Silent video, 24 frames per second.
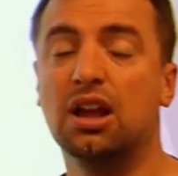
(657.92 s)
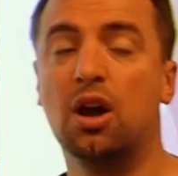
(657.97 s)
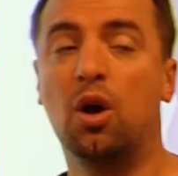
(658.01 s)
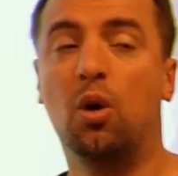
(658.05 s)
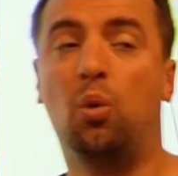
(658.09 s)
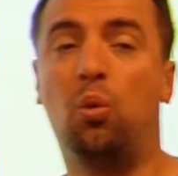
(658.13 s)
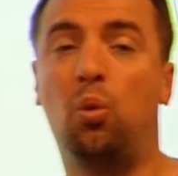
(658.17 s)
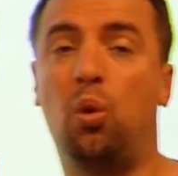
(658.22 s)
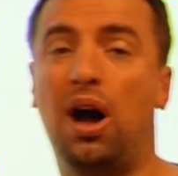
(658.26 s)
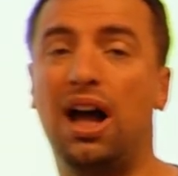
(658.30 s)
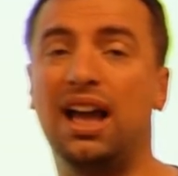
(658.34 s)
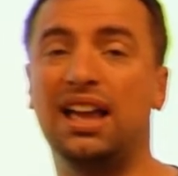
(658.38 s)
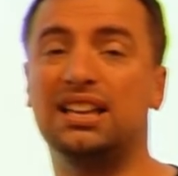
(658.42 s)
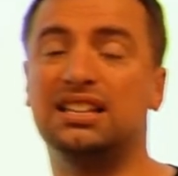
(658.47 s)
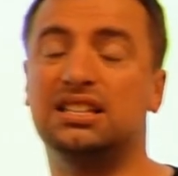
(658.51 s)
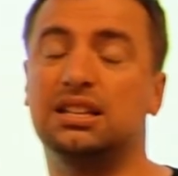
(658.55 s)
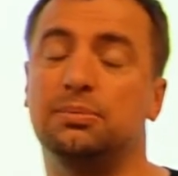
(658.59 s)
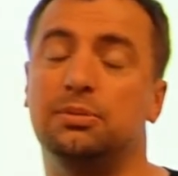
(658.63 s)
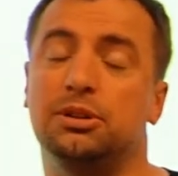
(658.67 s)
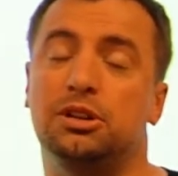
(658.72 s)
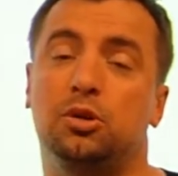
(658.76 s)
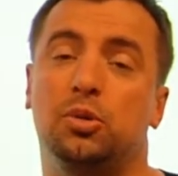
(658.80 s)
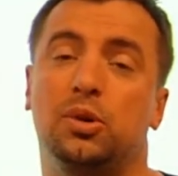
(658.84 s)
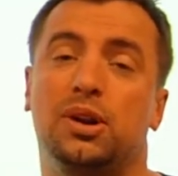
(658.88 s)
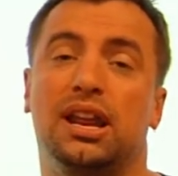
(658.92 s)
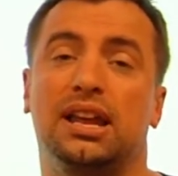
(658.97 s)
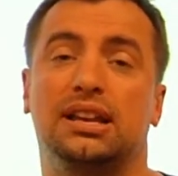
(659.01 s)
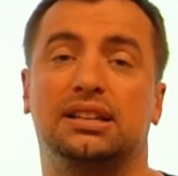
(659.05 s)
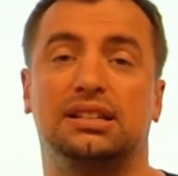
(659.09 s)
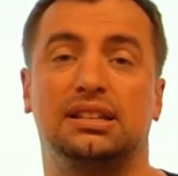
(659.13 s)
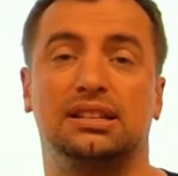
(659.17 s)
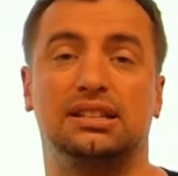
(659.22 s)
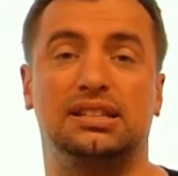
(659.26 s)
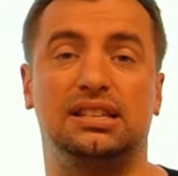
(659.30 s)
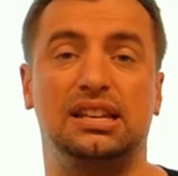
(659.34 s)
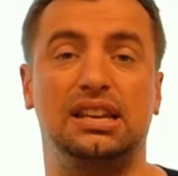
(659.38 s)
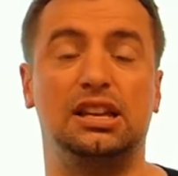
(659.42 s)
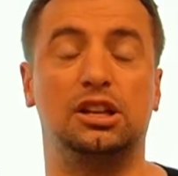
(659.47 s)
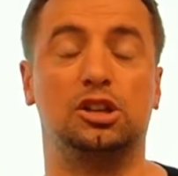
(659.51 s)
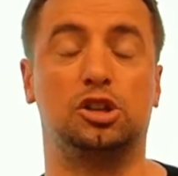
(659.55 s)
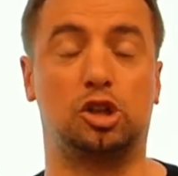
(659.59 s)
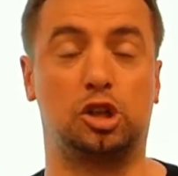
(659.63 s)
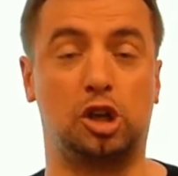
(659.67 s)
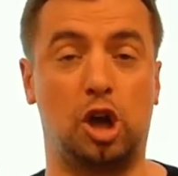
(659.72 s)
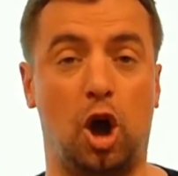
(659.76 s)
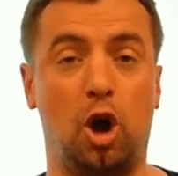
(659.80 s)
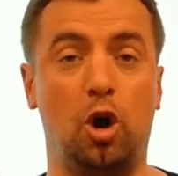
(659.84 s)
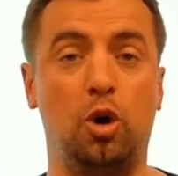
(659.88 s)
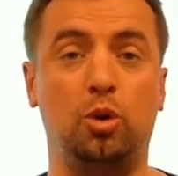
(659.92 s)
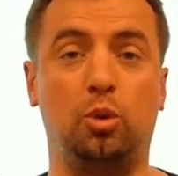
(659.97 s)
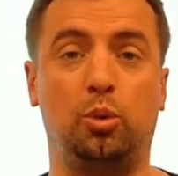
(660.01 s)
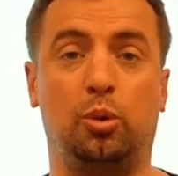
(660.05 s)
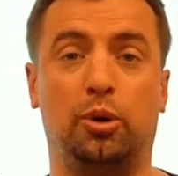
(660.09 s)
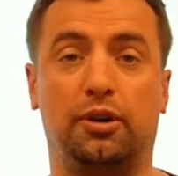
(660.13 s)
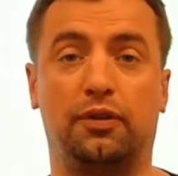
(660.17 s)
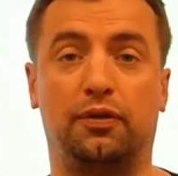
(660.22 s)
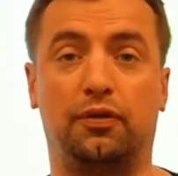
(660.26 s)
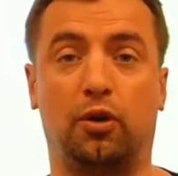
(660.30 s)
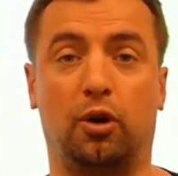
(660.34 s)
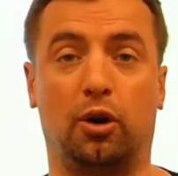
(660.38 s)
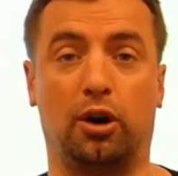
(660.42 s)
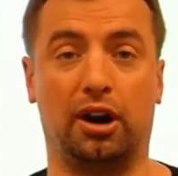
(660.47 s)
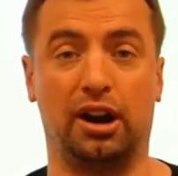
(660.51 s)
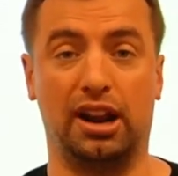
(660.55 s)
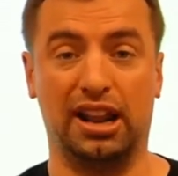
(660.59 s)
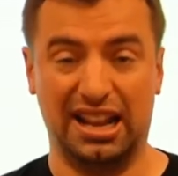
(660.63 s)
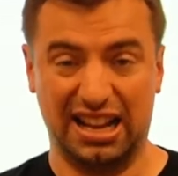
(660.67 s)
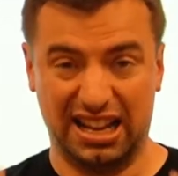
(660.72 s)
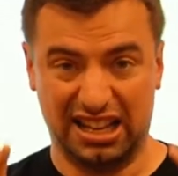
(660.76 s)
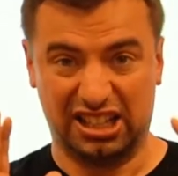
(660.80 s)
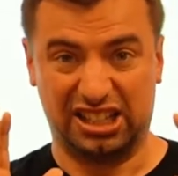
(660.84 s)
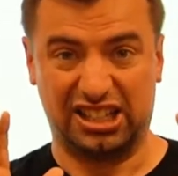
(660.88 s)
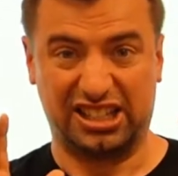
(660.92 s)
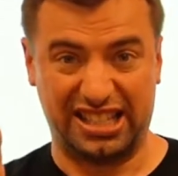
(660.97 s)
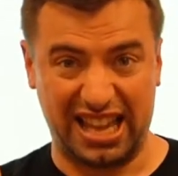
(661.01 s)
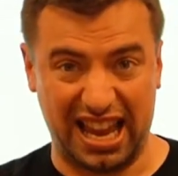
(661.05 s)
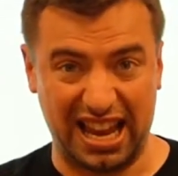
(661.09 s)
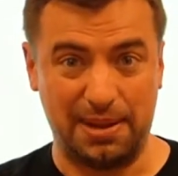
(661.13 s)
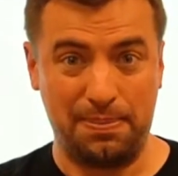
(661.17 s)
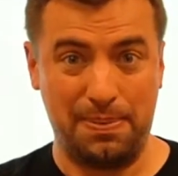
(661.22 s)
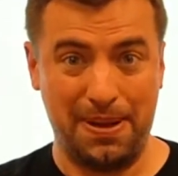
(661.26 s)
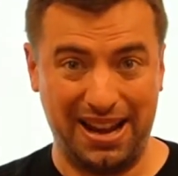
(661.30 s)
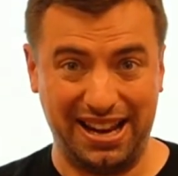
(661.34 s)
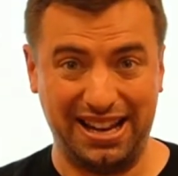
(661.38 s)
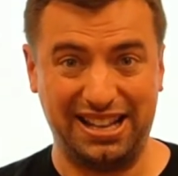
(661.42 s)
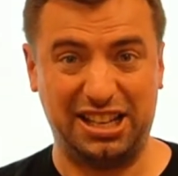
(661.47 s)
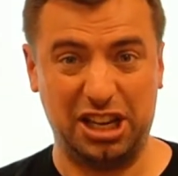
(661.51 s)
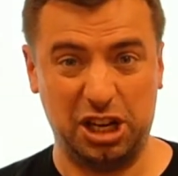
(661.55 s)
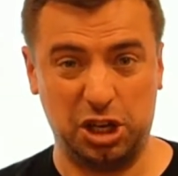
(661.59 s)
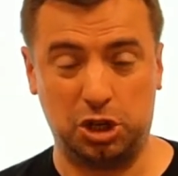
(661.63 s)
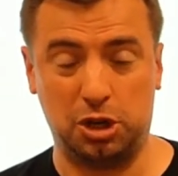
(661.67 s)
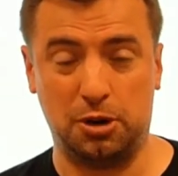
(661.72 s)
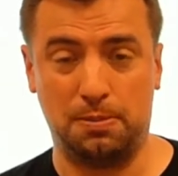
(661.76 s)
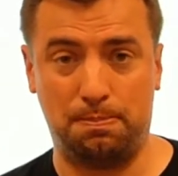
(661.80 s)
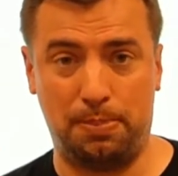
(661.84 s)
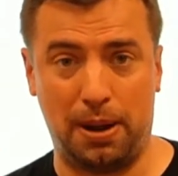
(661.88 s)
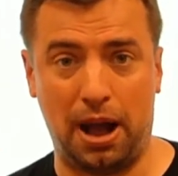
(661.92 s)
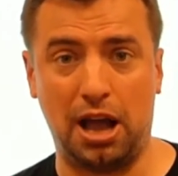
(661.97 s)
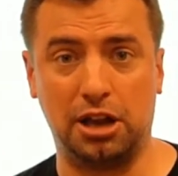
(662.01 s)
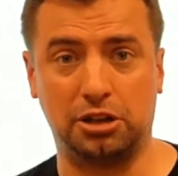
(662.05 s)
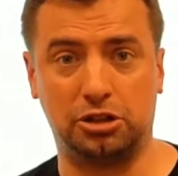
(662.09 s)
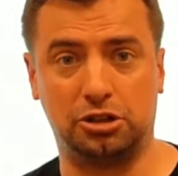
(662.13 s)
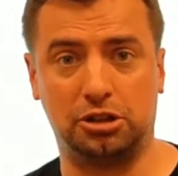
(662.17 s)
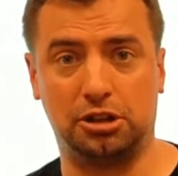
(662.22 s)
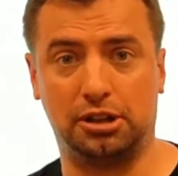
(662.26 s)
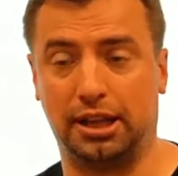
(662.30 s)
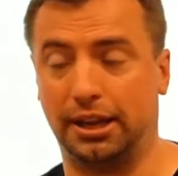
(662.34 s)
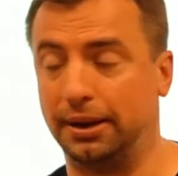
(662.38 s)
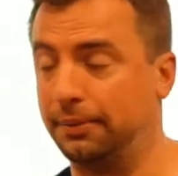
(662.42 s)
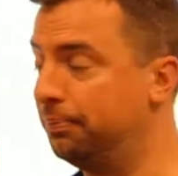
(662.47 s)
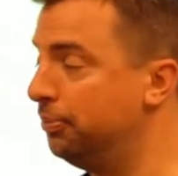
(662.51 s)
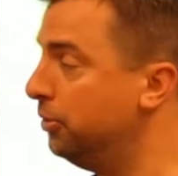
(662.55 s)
Y is in between x and z is code word for segment addition postulate.